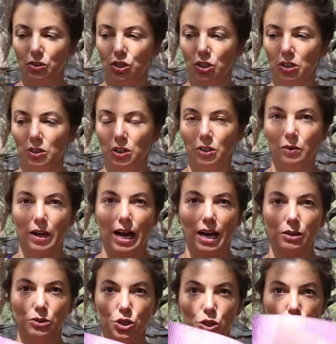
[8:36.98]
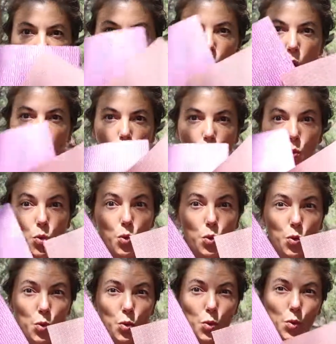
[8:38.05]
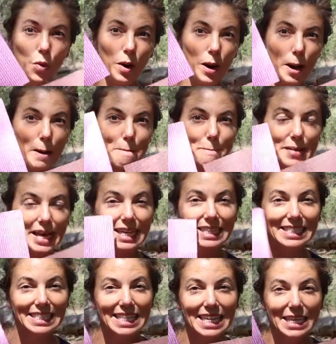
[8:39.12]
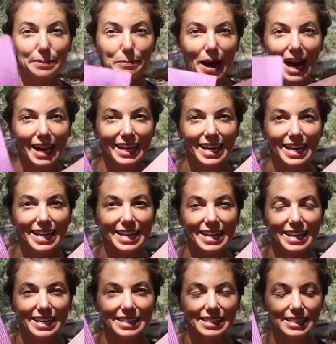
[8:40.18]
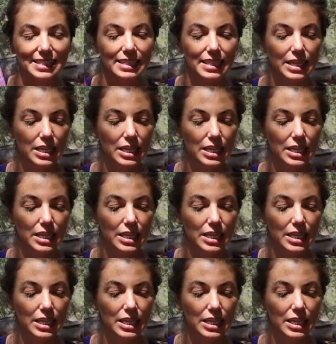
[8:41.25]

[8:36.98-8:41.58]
show you how to make seed packets.